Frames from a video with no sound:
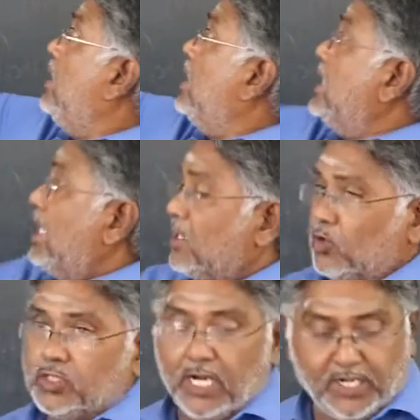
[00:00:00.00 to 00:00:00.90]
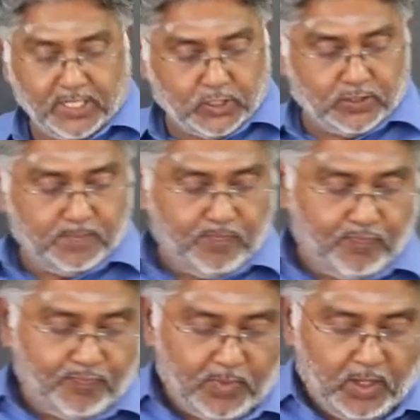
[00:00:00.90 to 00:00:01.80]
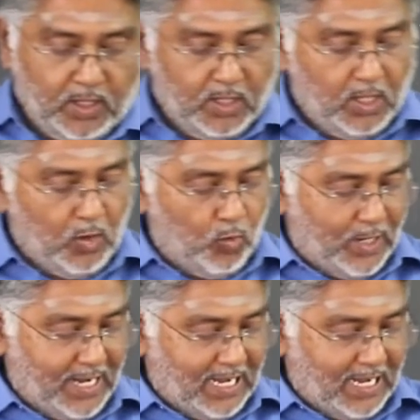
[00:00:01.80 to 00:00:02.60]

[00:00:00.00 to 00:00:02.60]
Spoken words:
In electrostatics, when